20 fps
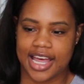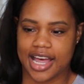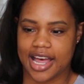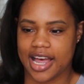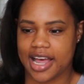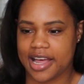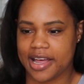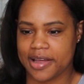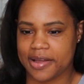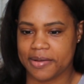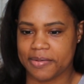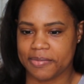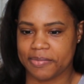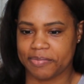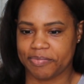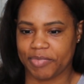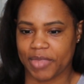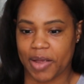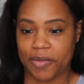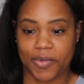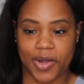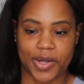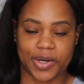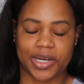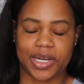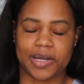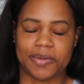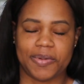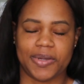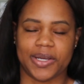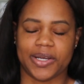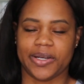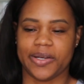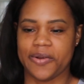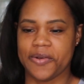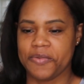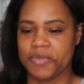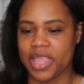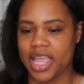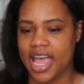I'm rounding up
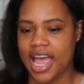here.